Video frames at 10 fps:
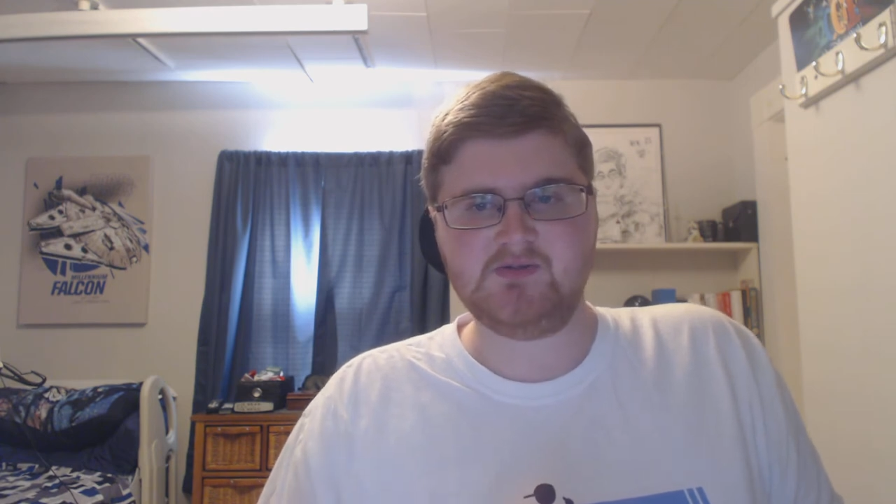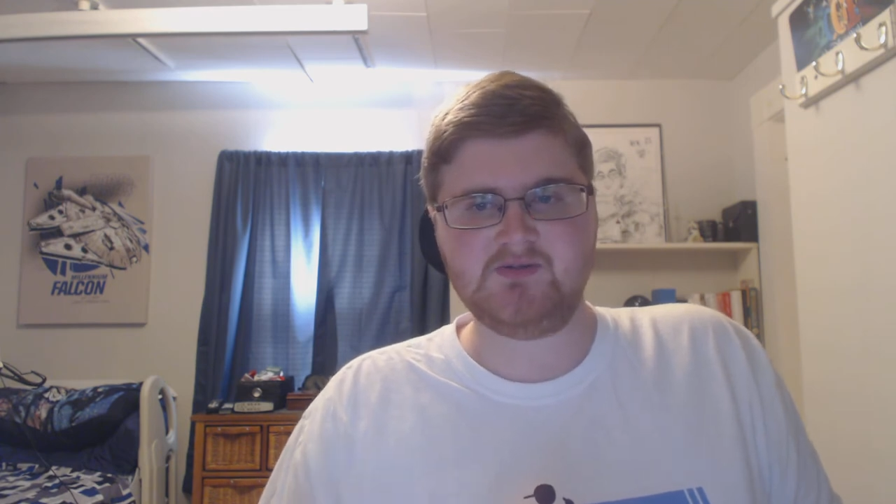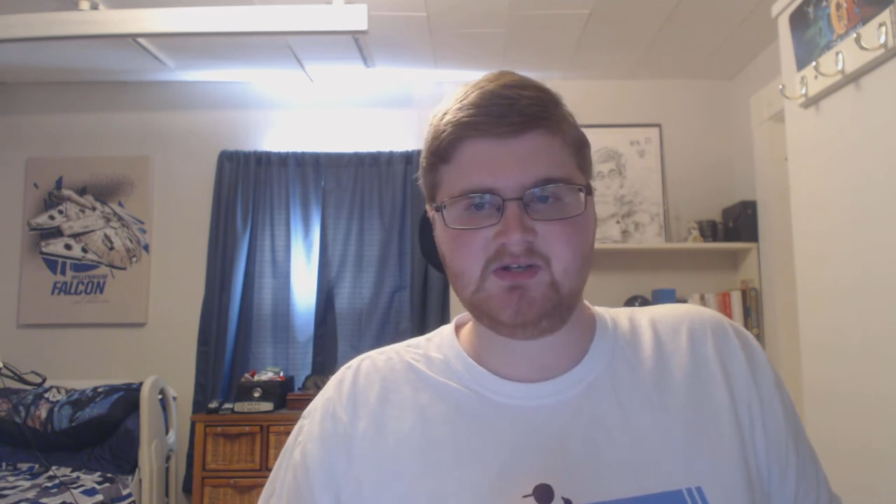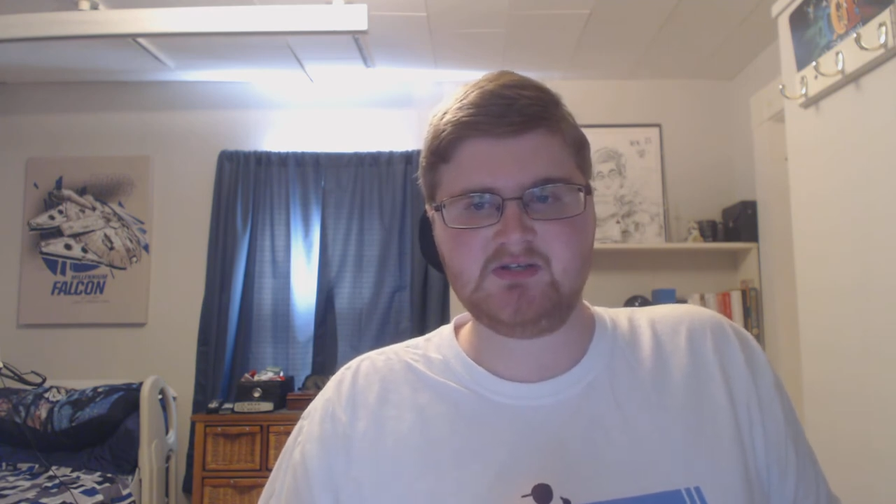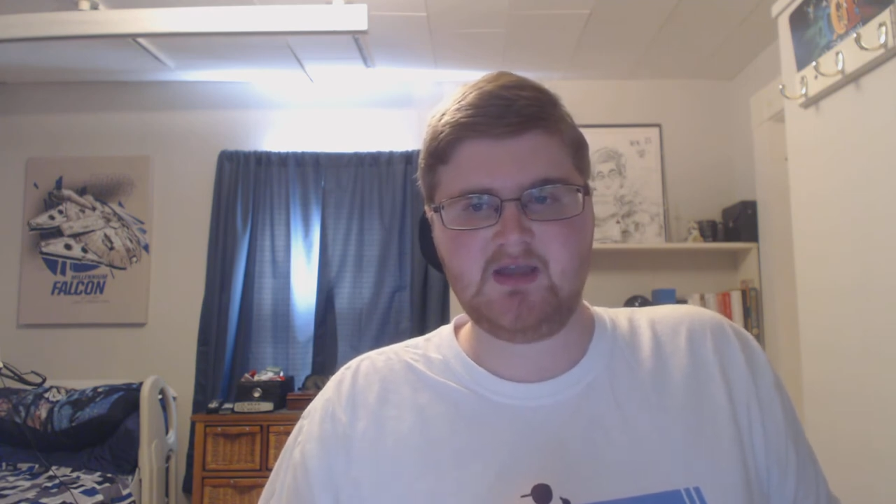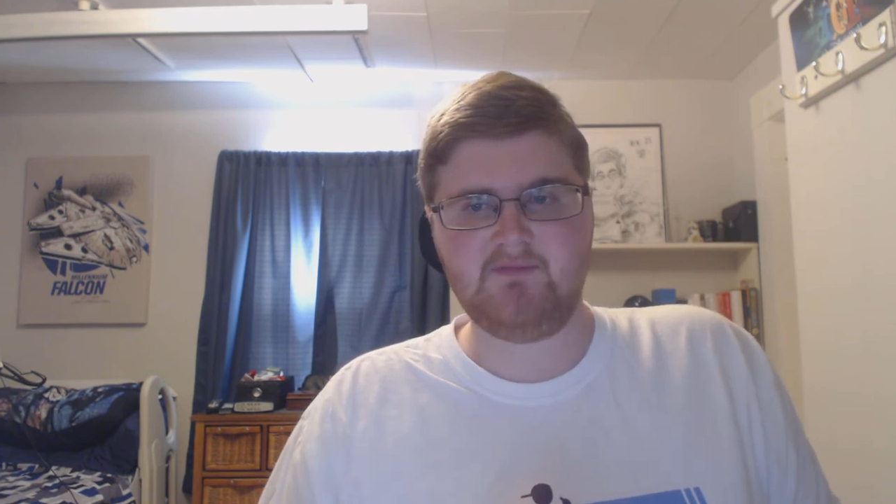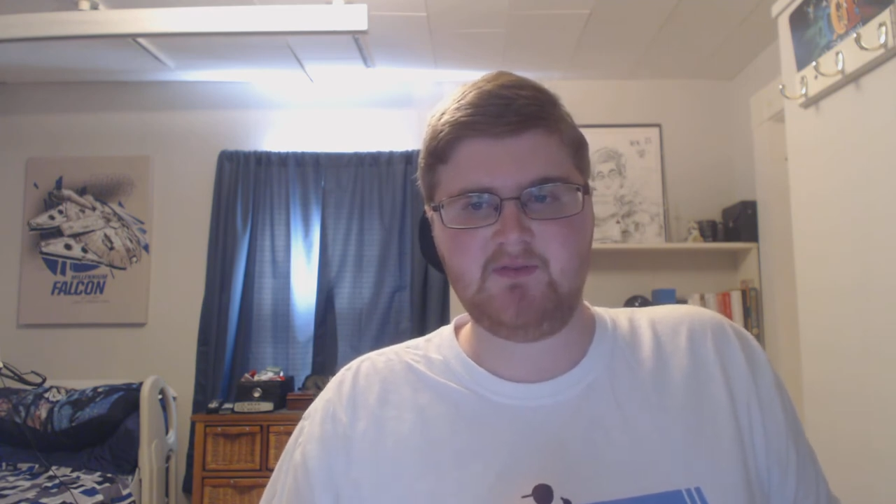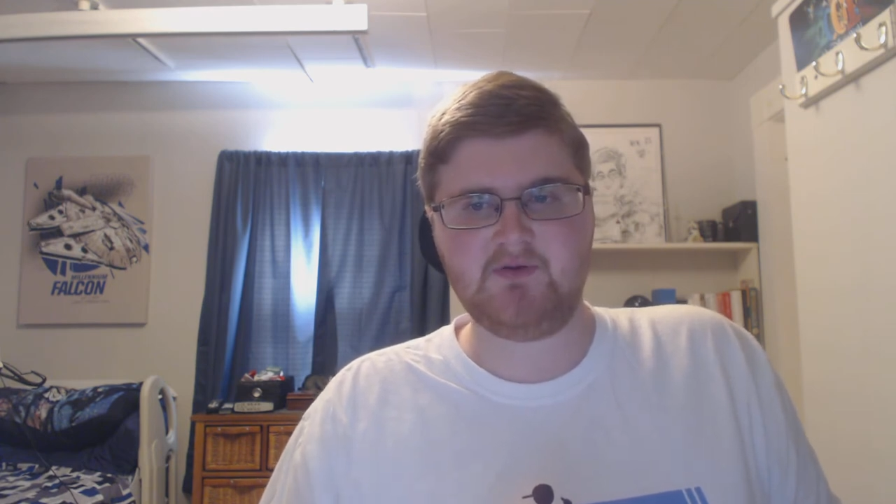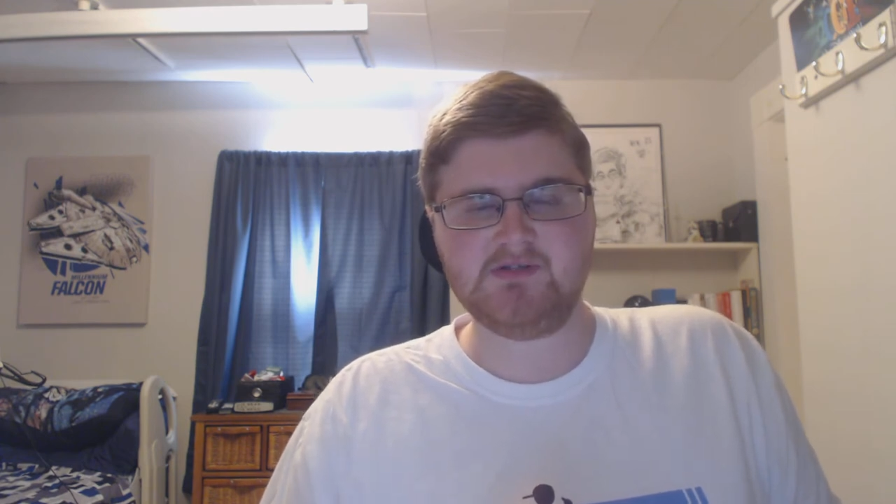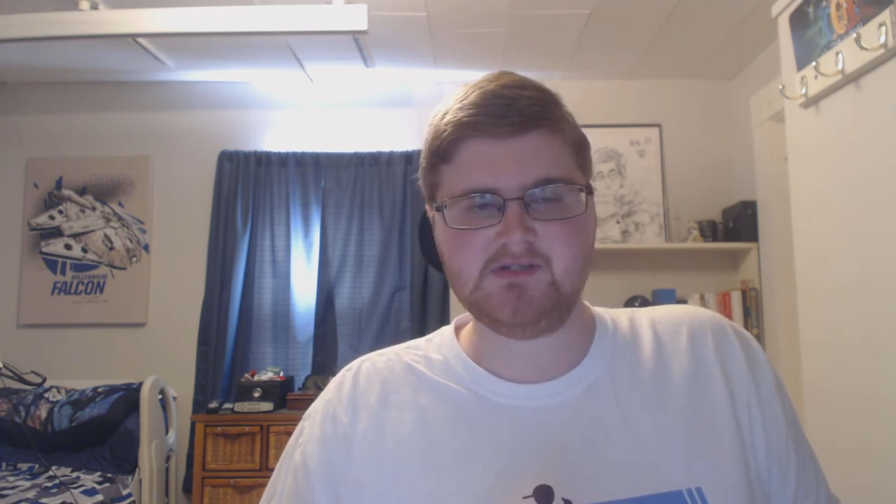So it's good to
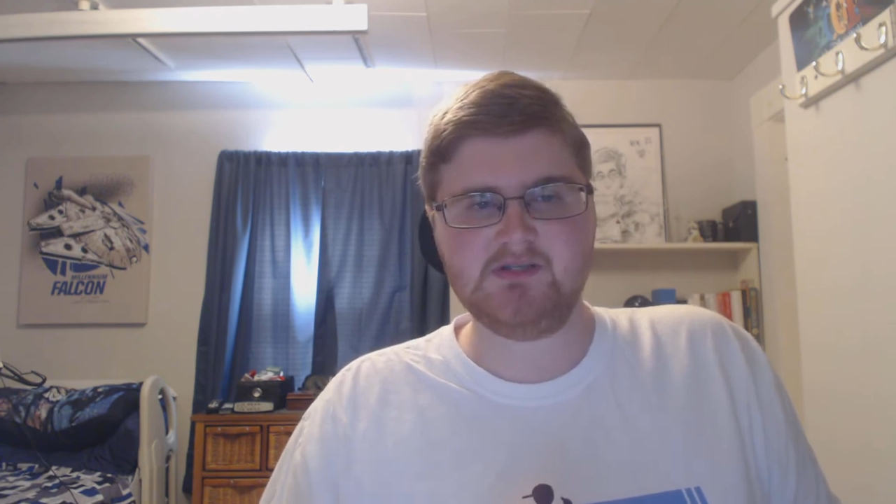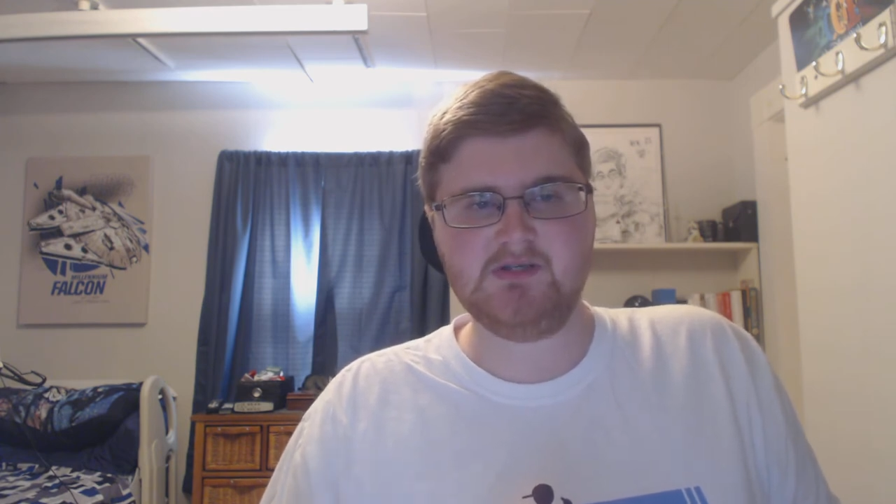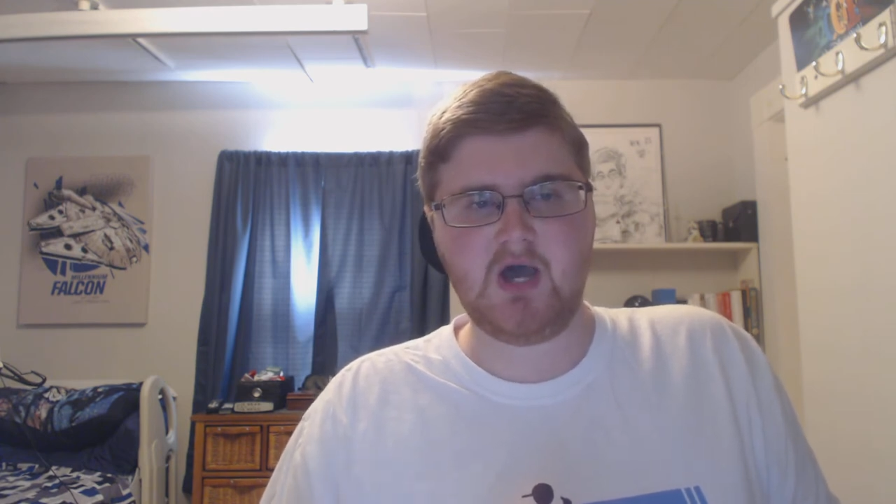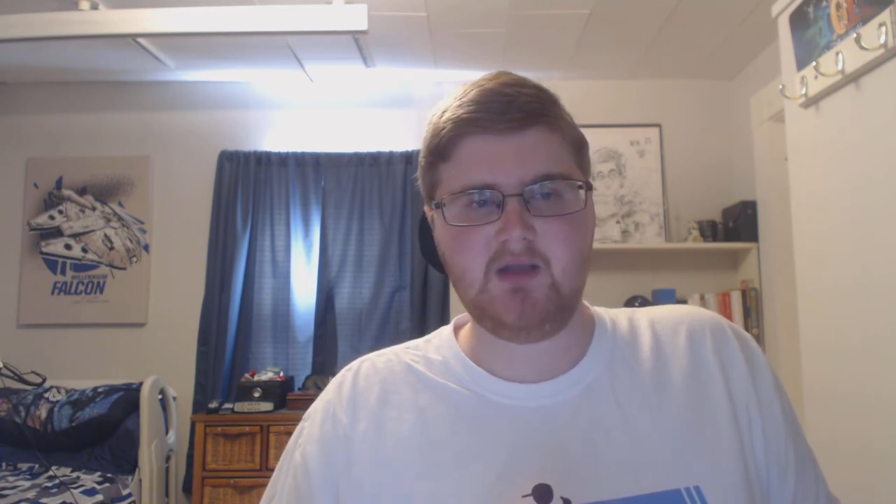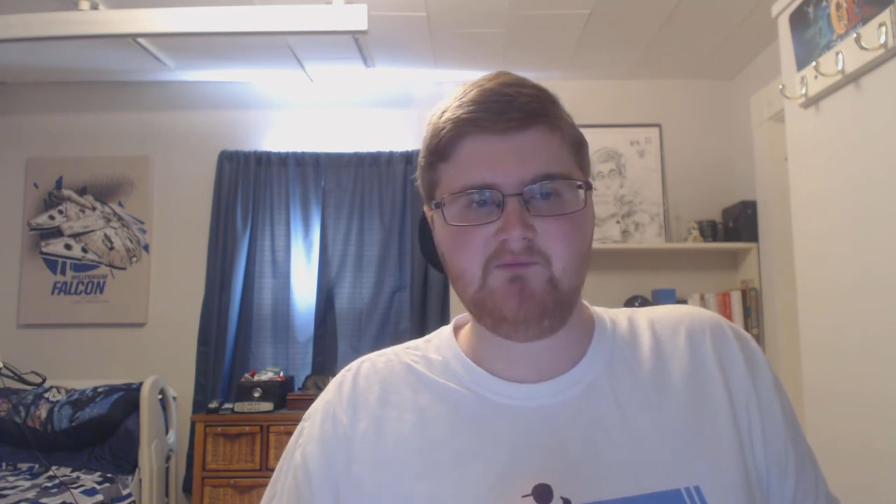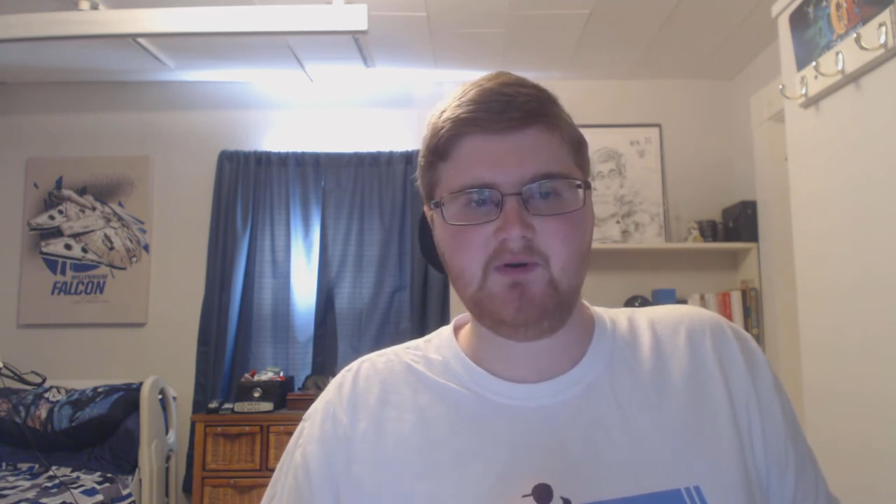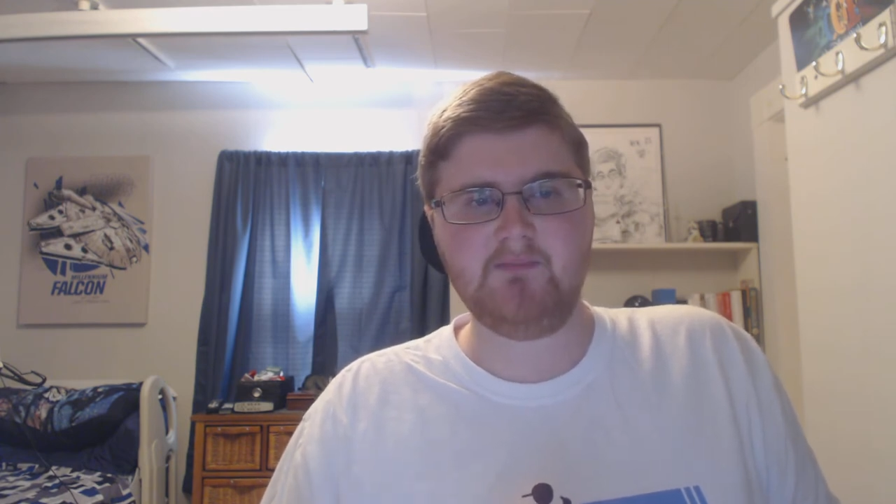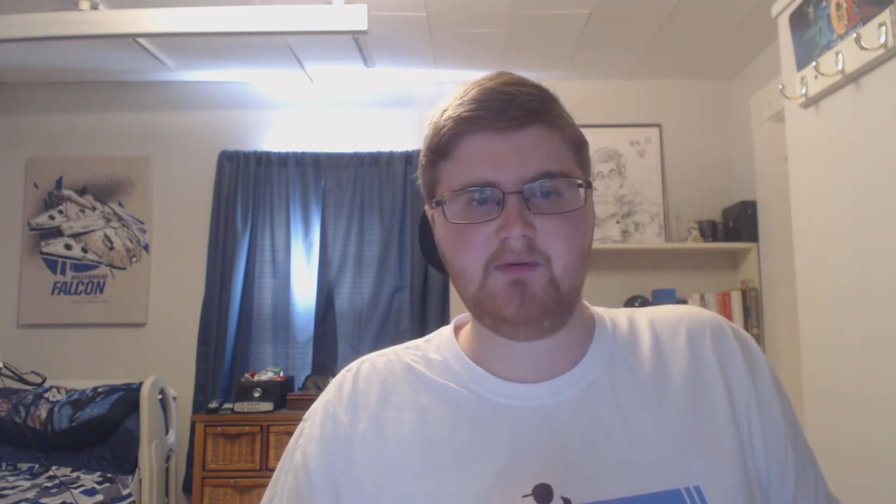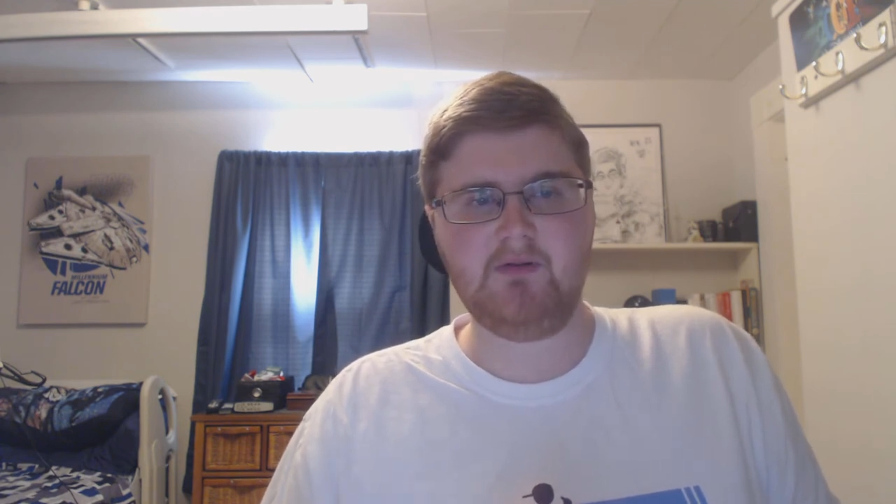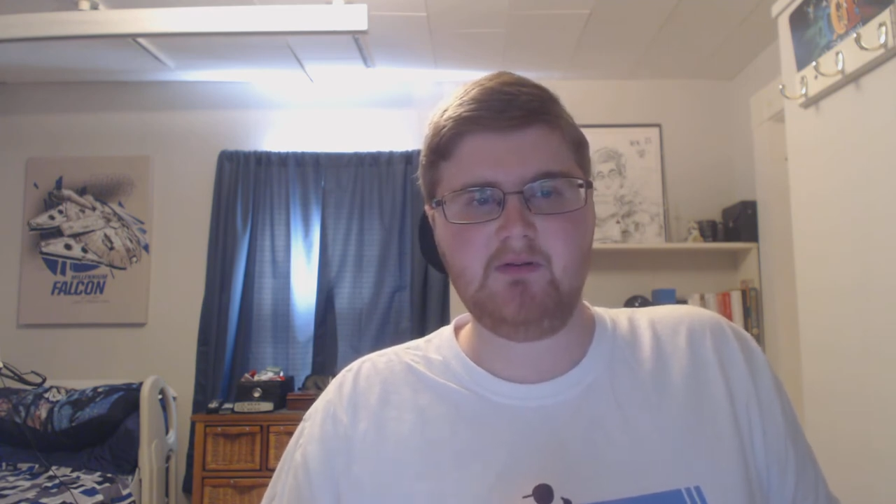have those
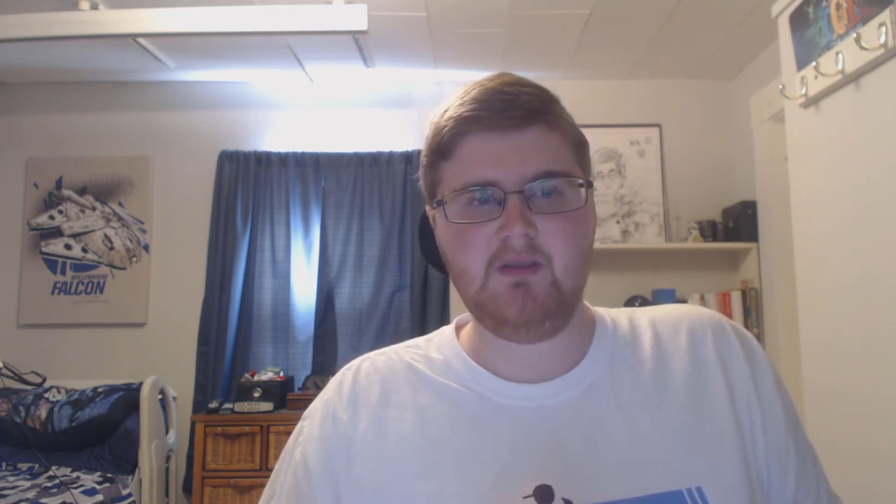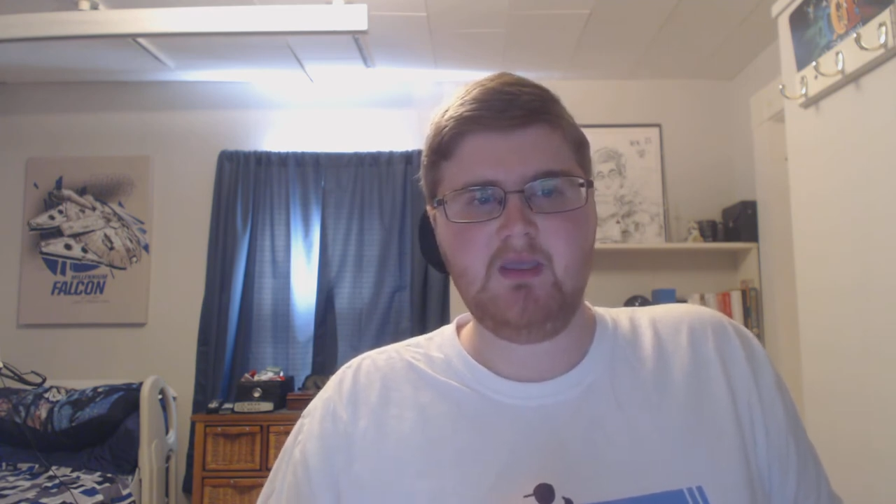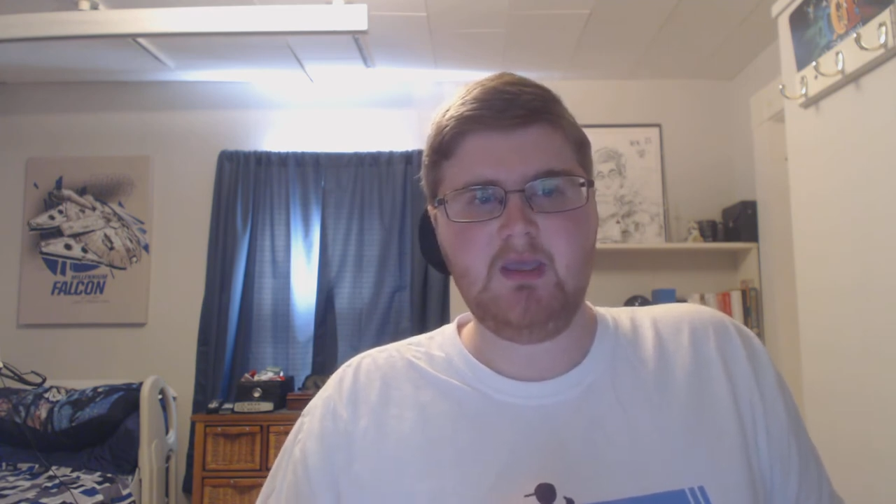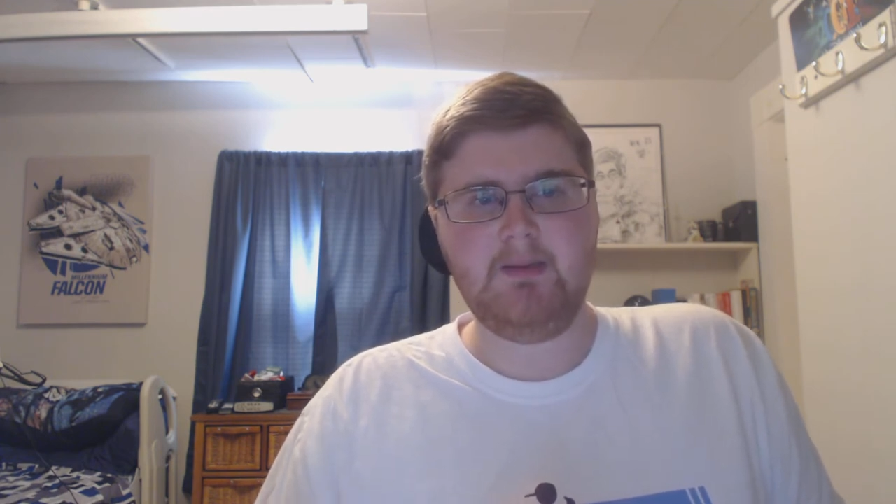nonverbal